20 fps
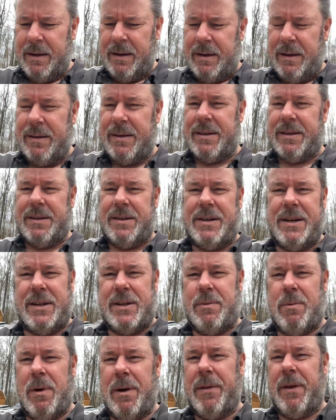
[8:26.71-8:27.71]
this is
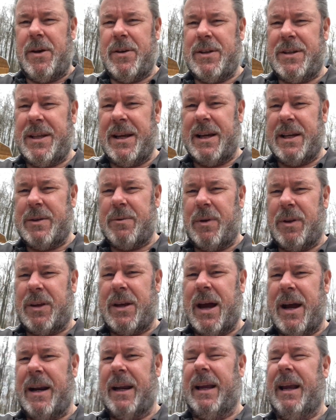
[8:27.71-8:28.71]
just one of those things with
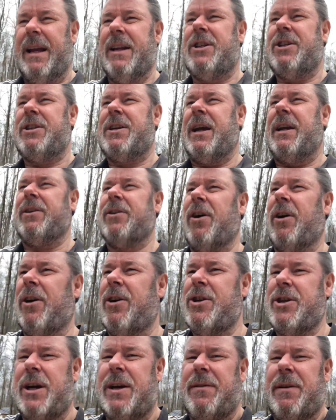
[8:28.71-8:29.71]
cutting edge
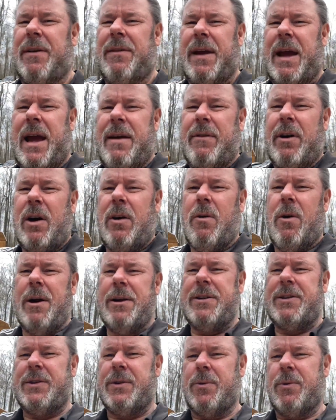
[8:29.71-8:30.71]
technology that they haven't
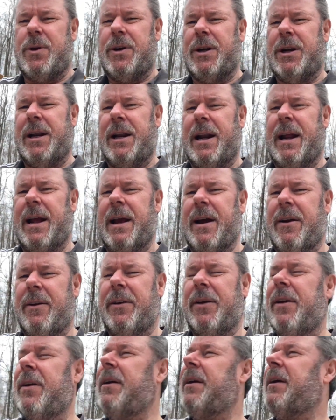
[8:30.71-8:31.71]
quite sorted it out.
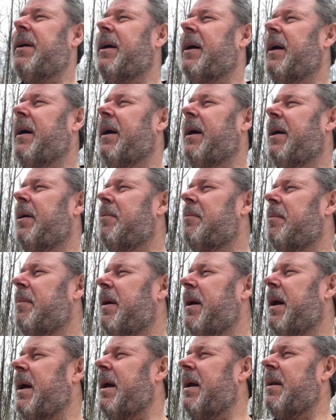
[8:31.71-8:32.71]
Um,
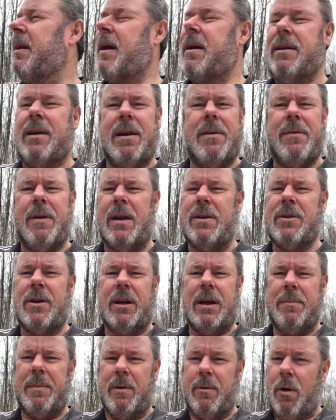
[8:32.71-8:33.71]
and, and, you know, and don't
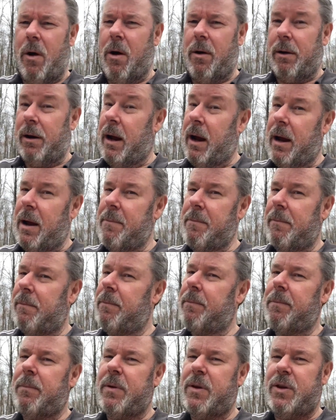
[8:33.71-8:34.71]
get me wrong, I'm
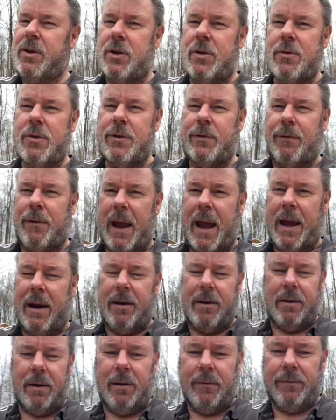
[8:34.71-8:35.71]
a huge
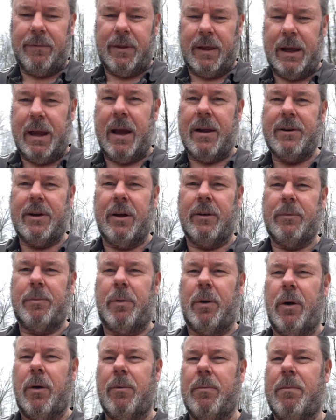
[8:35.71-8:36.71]
fan of the uh, Delta
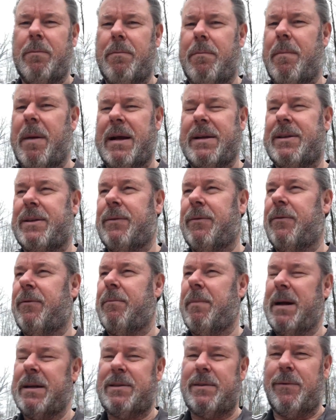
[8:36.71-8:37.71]
Pro, massive,
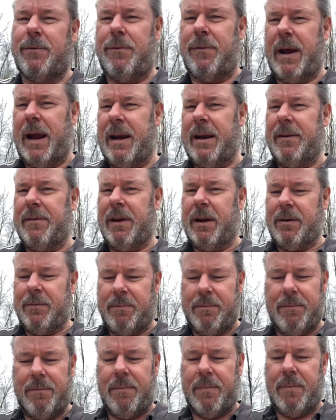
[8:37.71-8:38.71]
massive fan. They're
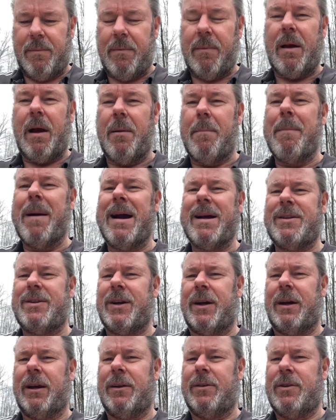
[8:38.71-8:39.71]

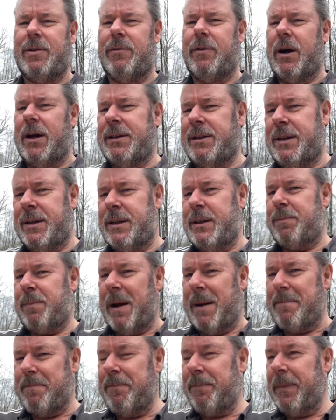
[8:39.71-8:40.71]
amazing devices,
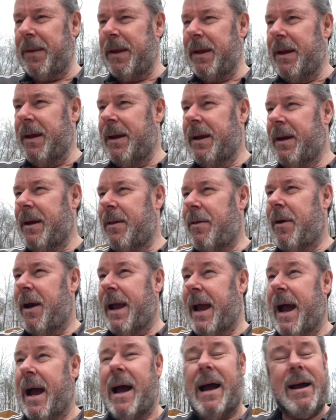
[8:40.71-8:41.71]
but
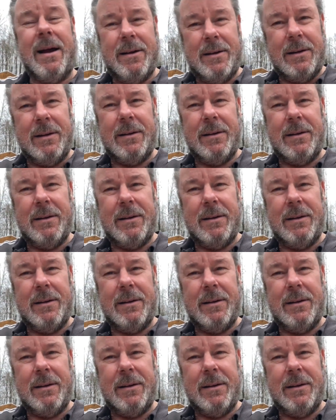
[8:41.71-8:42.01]
they are